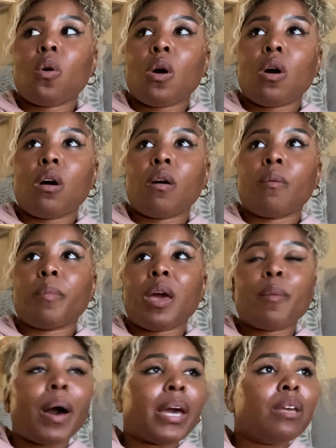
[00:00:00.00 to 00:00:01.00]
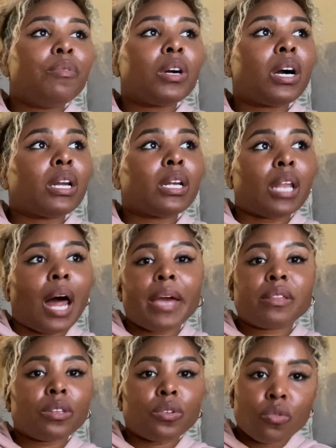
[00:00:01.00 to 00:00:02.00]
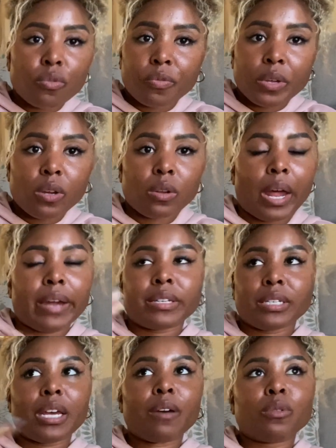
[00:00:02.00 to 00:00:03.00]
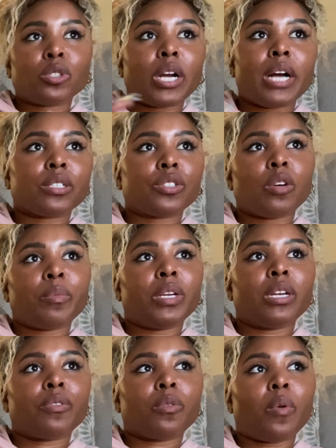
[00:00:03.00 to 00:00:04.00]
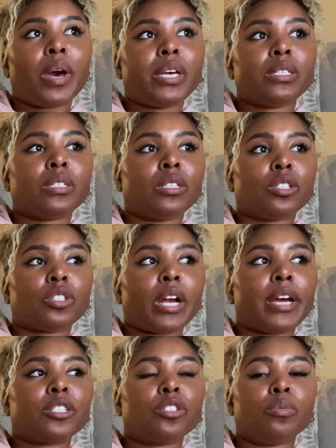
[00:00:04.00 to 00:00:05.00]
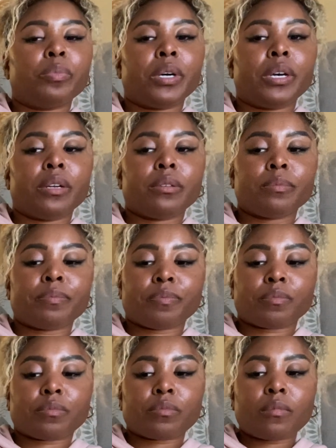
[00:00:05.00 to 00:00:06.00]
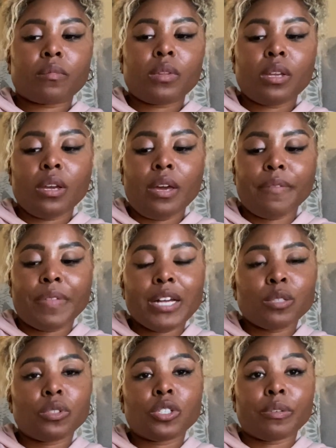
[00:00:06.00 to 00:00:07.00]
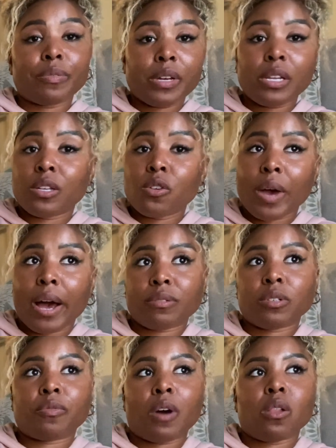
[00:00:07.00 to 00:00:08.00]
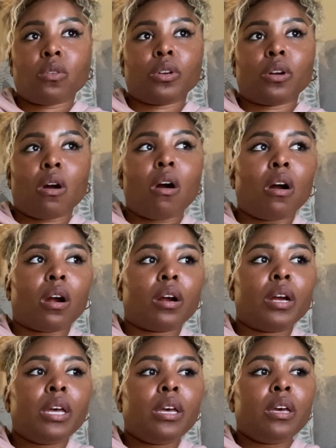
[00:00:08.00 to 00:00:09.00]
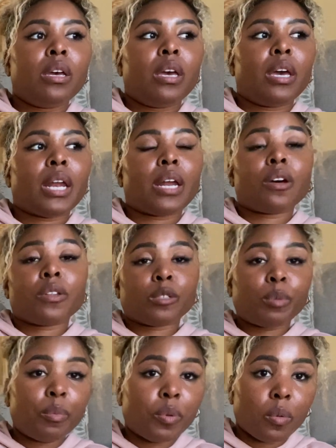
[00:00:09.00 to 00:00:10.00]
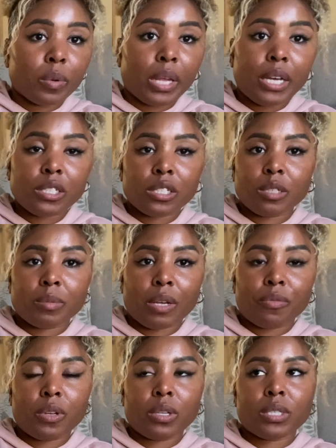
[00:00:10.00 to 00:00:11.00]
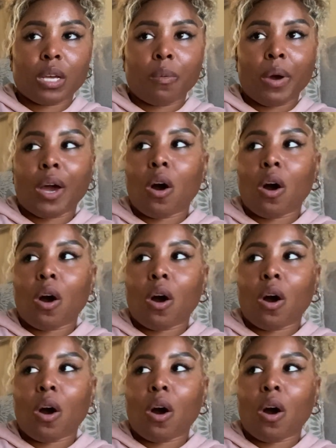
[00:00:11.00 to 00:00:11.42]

Um, am I even gonna like the new field? Like the devil tries in so many different ways to distract you, but if that's what you're feeling, you have to follow your heart. And I know there's people in relationships that feel the same way.